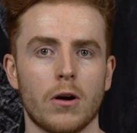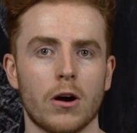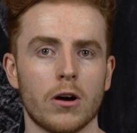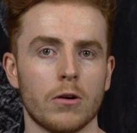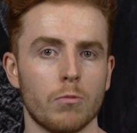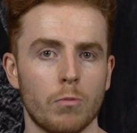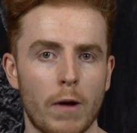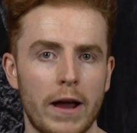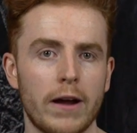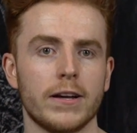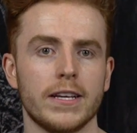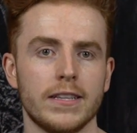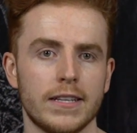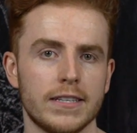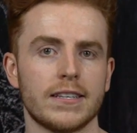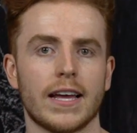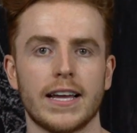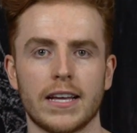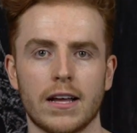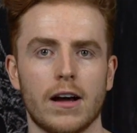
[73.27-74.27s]
are wearing
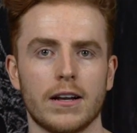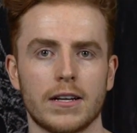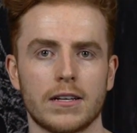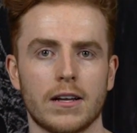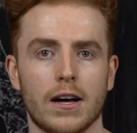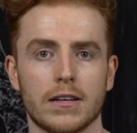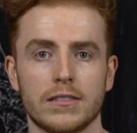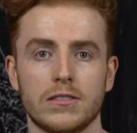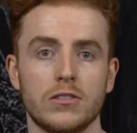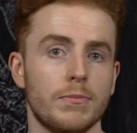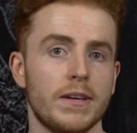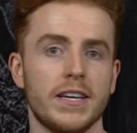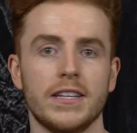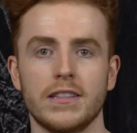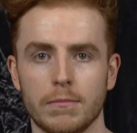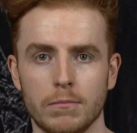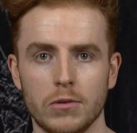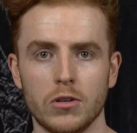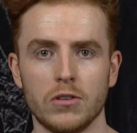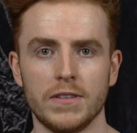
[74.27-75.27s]
this iconic costume in
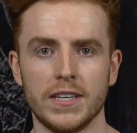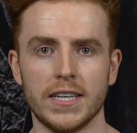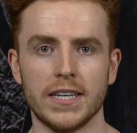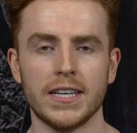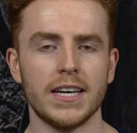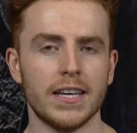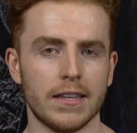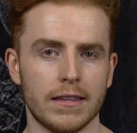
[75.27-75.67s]
the movie,